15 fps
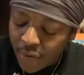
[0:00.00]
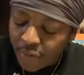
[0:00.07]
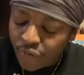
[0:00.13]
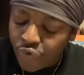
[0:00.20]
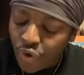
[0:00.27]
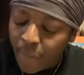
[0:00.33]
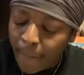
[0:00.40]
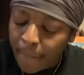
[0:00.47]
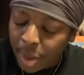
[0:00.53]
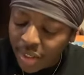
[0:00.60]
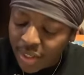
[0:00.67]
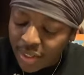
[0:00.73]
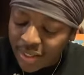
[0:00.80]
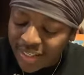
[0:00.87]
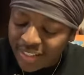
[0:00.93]
for
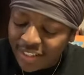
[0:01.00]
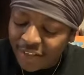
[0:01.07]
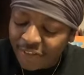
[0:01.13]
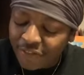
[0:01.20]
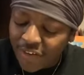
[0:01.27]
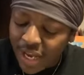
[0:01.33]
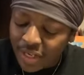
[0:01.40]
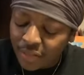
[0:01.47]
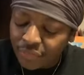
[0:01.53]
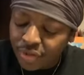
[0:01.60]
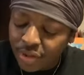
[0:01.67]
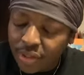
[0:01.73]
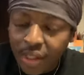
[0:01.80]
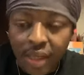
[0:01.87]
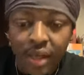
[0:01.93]
blood it defileth the
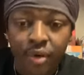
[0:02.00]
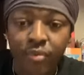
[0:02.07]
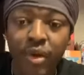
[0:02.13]
land.